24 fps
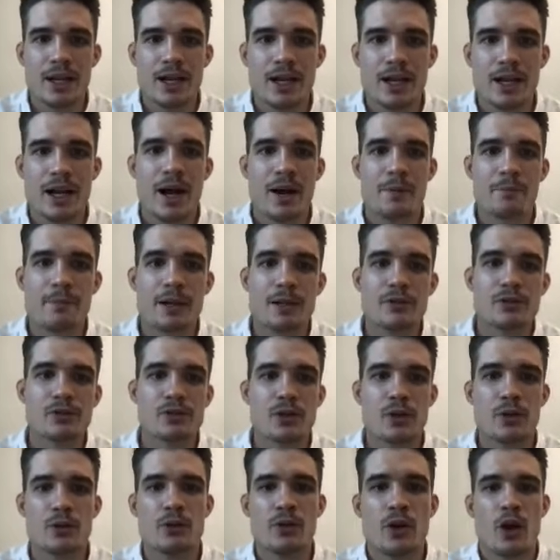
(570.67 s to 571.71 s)
And
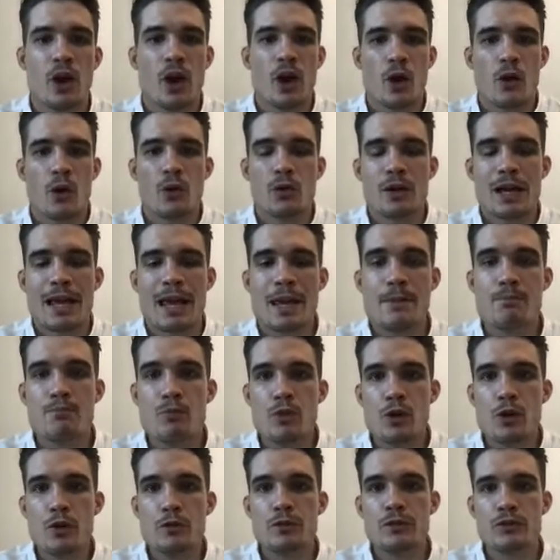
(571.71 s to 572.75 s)
so he
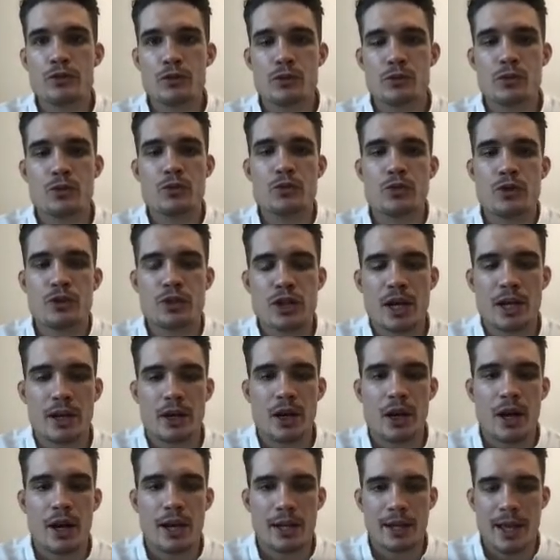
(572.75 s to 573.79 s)
moves to
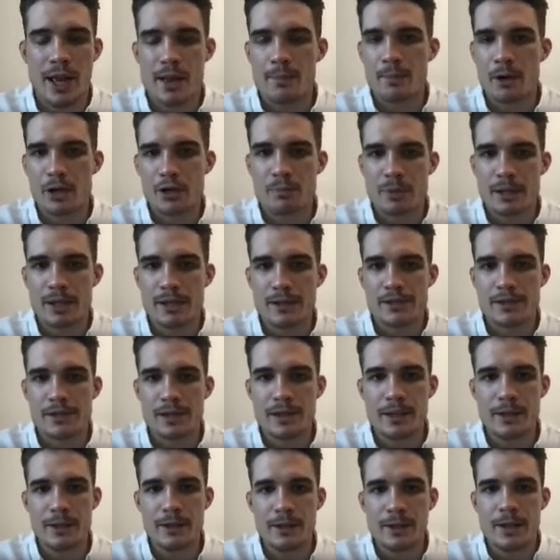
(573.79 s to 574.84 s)
Shanghai, okay, a much bigger
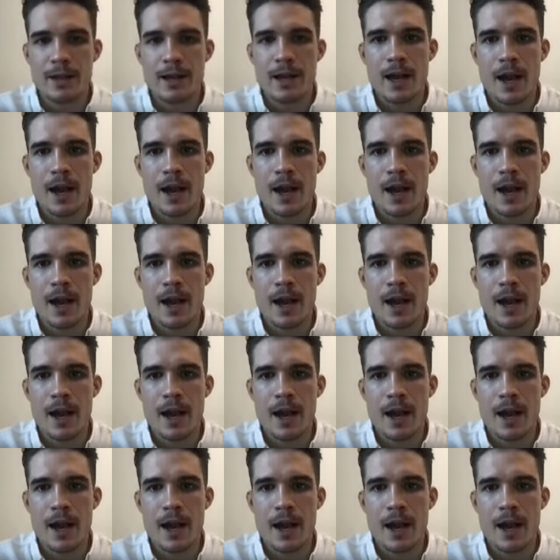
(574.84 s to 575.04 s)
city,